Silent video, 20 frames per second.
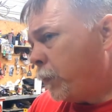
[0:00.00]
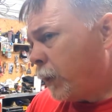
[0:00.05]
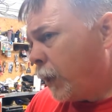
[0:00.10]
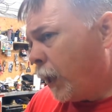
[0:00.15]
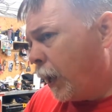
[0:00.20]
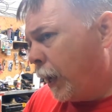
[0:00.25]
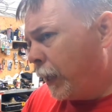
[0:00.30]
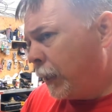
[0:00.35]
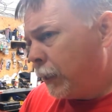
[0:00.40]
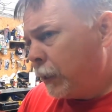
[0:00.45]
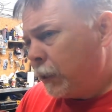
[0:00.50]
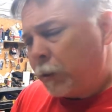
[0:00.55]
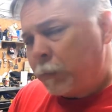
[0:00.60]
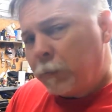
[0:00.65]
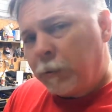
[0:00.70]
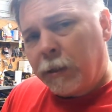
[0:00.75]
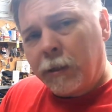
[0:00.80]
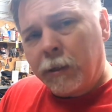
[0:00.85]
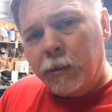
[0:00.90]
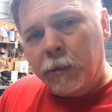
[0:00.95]
I ended
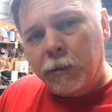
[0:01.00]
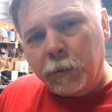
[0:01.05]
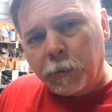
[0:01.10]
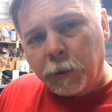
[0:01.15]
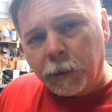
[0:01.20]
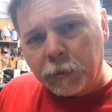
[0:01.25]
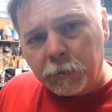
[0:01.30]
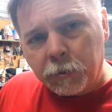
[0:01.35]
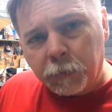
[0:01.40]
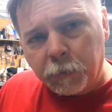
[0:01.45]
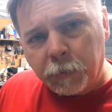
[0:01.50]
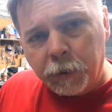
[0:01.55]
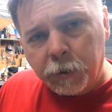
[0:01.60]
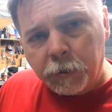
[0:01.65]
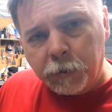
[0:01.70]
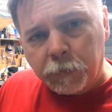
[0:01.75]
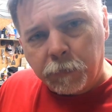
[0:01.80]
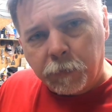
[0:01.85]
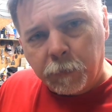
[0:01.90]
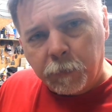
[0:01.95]
up getting a crescent
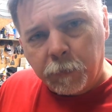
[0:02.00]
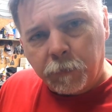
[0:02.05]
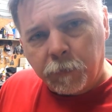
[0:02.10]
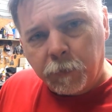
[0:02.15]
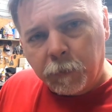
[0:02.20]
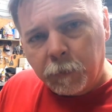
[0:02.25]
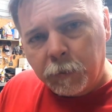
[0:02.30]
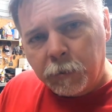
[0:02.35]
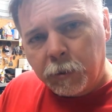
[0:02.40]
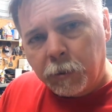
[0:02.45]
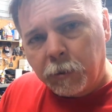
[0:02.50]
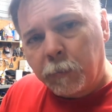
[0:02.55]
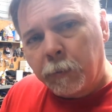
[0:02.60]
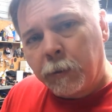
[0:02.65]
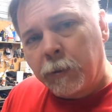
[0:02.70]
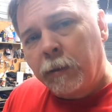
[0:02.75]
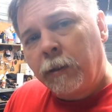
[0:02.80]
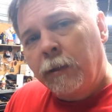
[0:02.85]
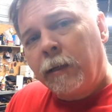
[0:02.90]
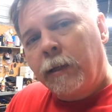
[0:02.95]
wrench from the
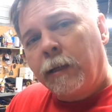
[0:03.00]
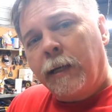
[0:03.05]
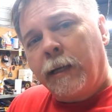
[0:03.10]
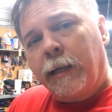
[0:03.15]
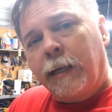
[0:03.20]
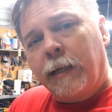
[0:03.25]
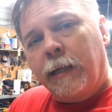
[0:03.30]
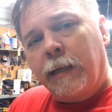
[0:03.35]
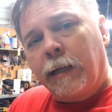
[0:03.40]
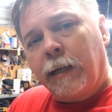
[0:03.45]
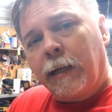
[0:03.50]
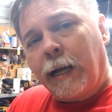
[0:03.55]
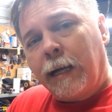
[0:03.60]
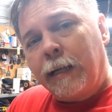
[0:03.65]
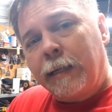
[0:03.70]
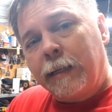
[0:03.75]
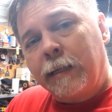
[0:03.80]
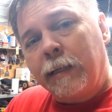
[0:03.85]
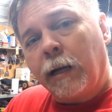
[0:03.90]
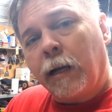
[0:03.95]
gentleman, and I
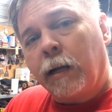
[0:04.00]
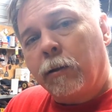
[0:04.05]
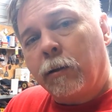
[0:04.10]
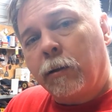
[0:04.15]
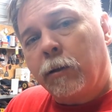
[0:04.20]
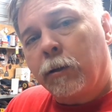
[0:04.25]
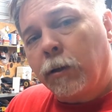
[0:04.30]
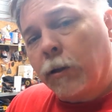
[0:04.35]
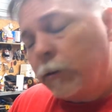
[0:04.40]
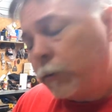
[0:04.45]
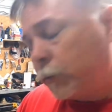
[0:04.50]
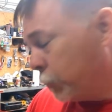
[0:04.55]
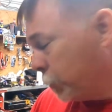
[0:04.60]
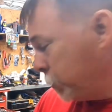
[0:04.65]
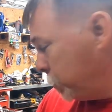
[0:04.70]
did not look under the